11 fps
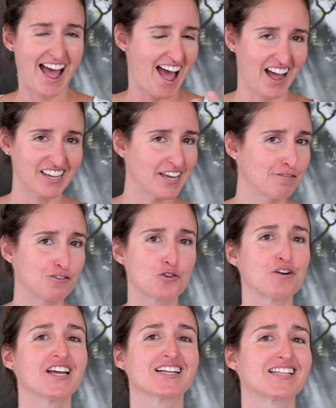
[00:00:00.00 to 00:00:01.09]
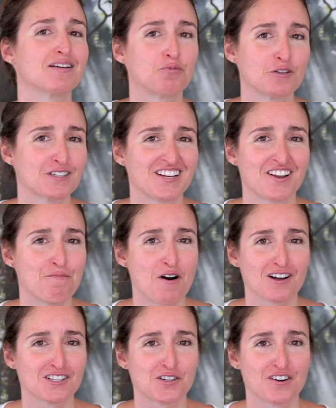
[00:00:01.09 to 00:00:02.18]
I gave 3 examples in the
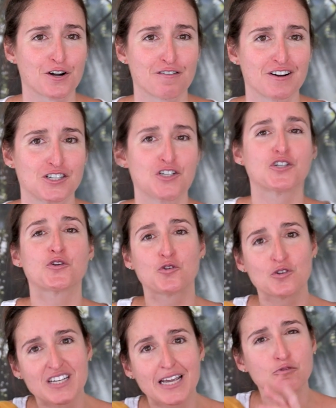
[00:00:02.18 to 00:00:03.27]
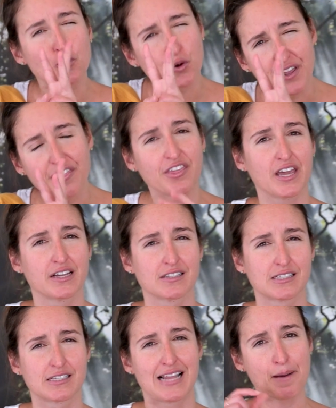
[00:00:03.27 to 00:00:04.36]
box to encourage you to name 3 things
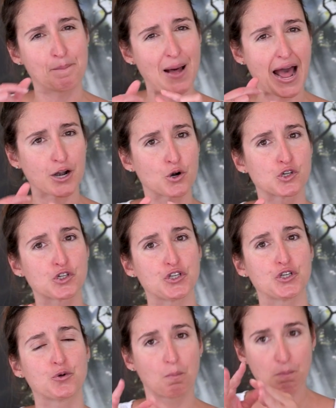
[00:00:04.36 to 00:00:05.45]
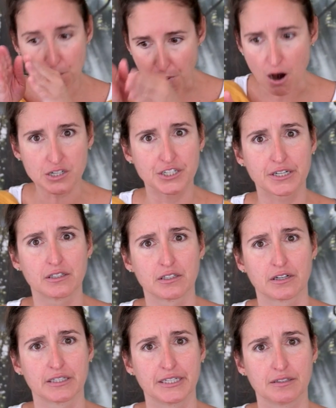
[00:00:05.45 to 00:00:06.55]
that matter to you
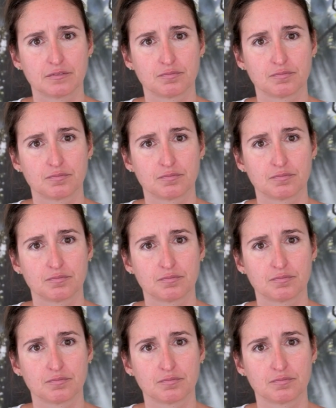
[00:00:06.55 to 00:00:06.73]
particularly.